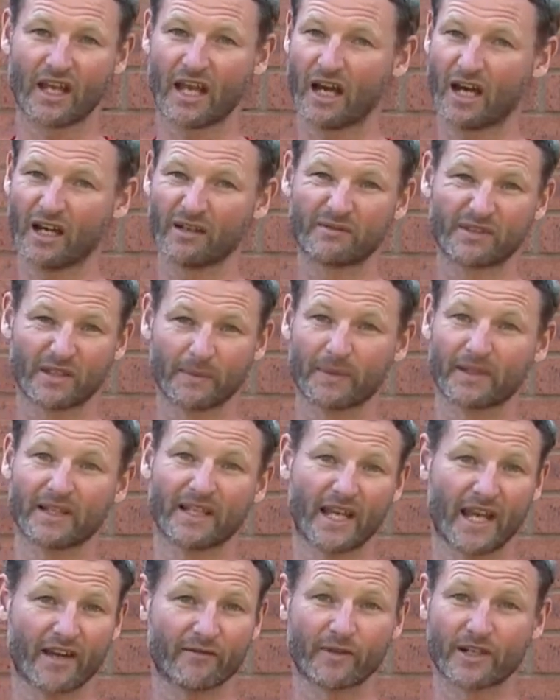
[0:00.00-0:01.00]
I
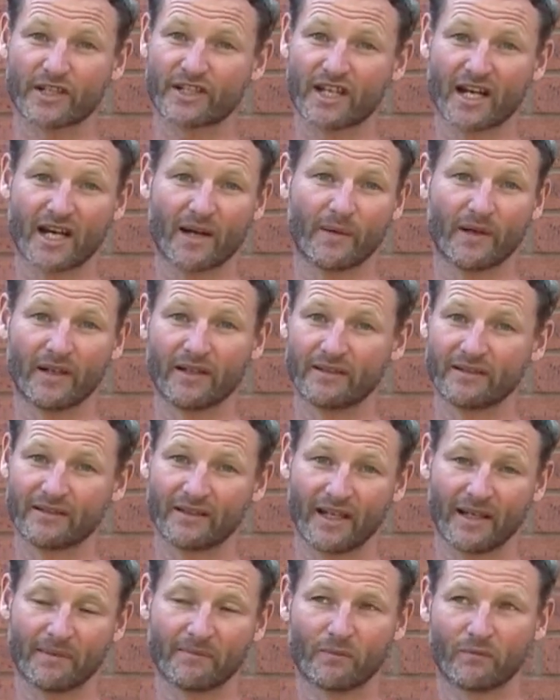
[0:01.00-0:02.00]
typically have my shower,
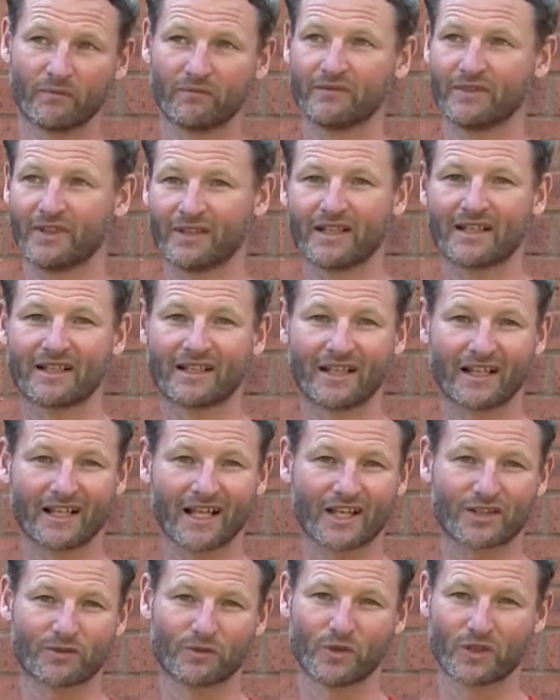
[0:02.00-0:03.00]
a
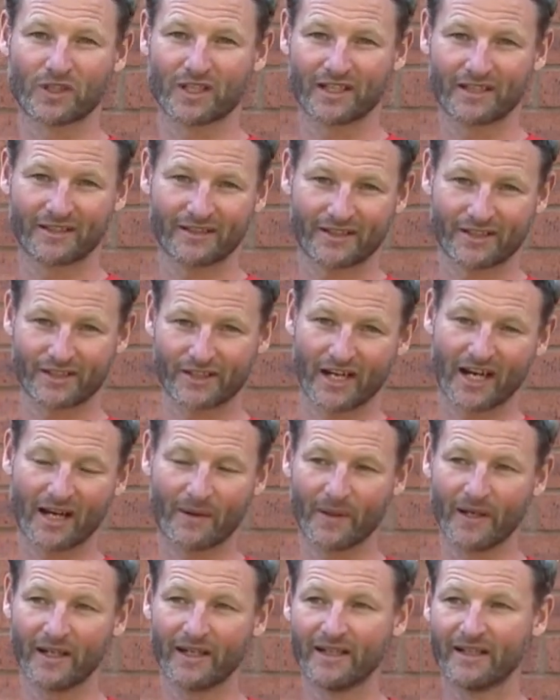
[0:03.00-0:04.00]
glass of water,
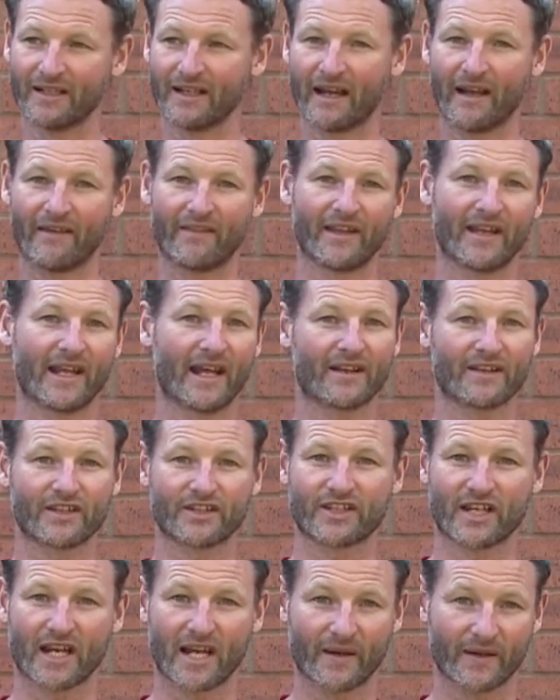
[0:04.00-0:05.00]
shower, and then out of the
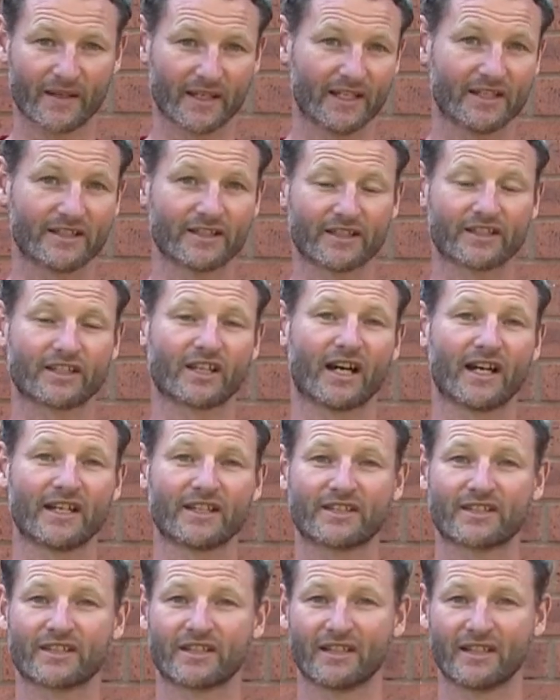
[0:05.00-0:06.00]
shower into the
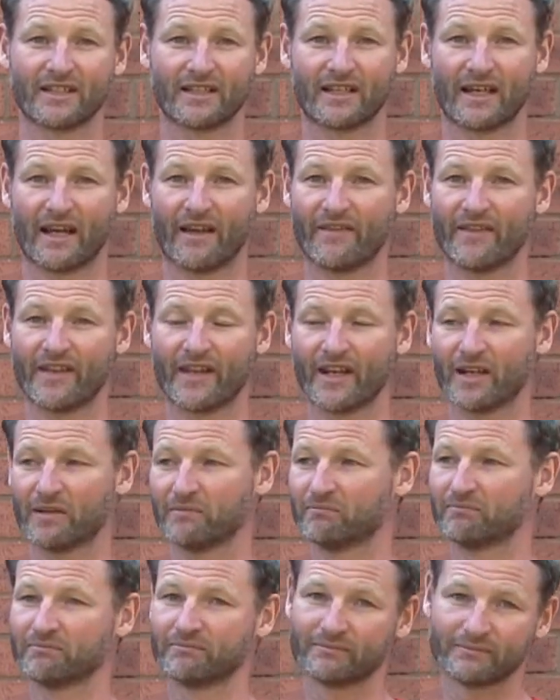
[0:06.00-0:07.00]
tights, and then
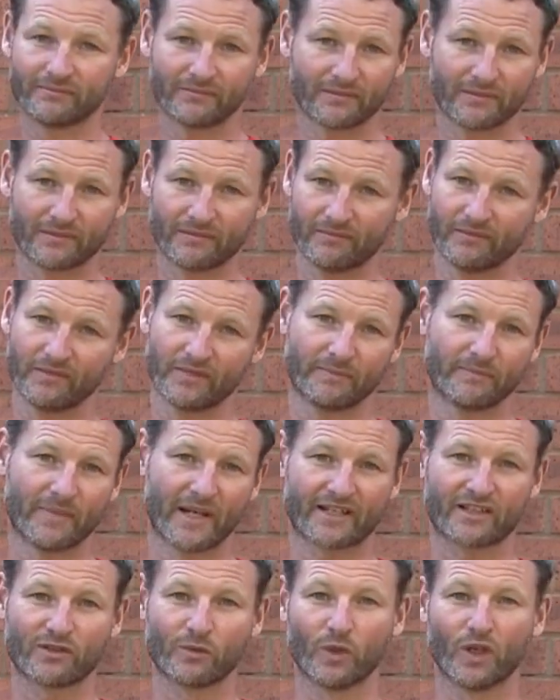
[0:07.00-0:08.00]
I'm
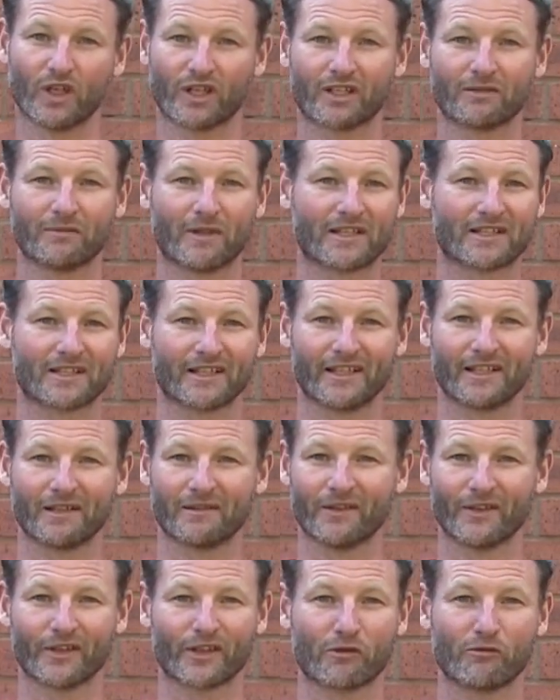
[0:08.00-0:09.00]
back to work basically
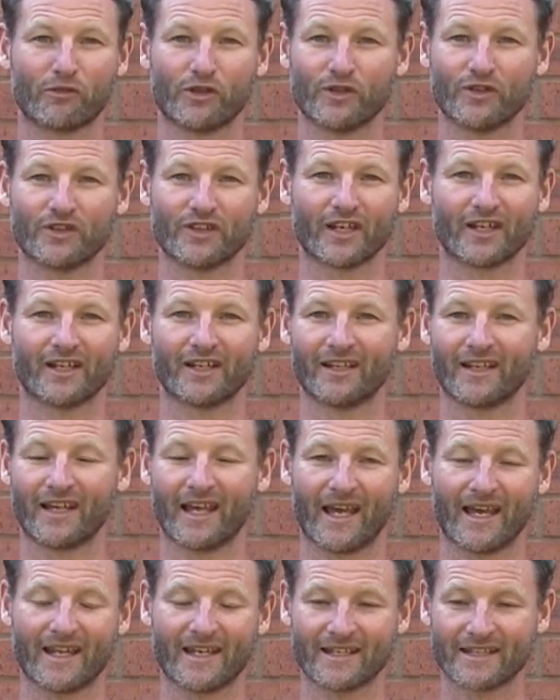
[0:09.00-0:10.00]
on the computer.
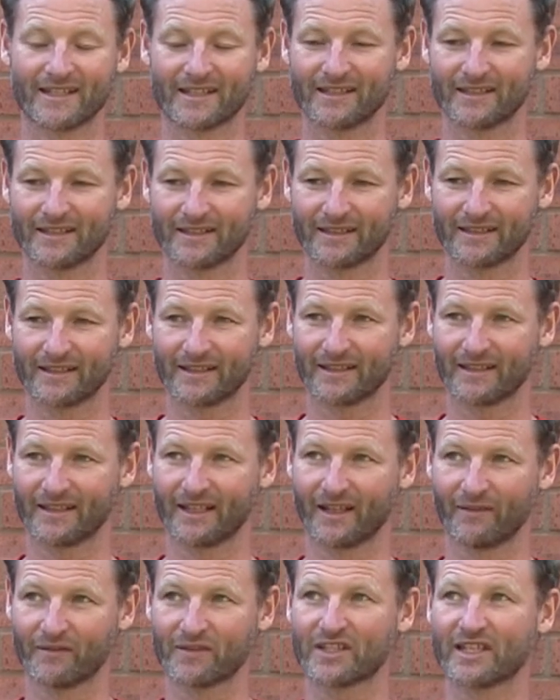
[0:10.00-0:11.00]
And
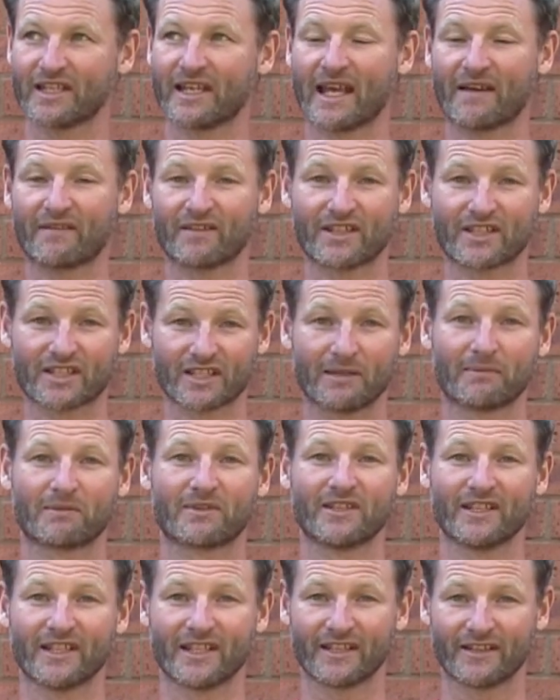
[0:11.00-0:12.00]
obviously having slipped
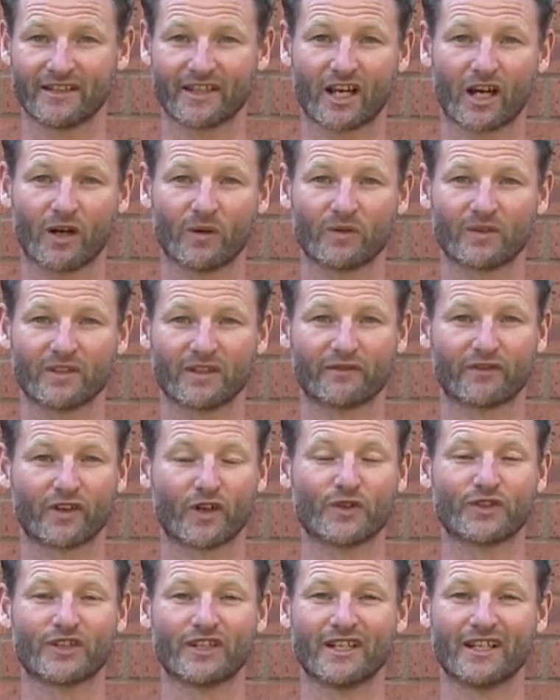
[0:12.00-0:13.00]
the
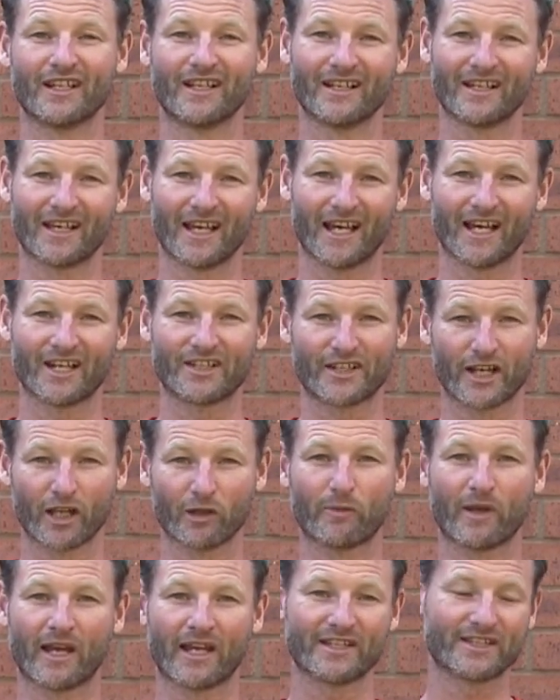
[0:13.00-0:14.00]
frozen gel
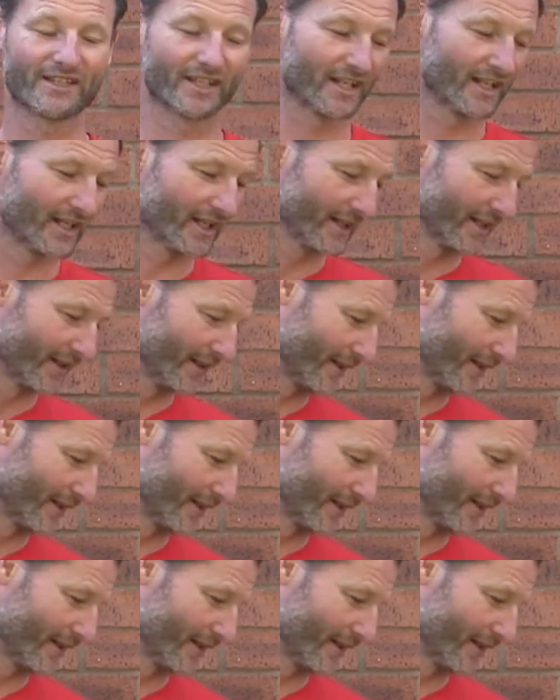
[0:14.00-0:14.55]
pads in,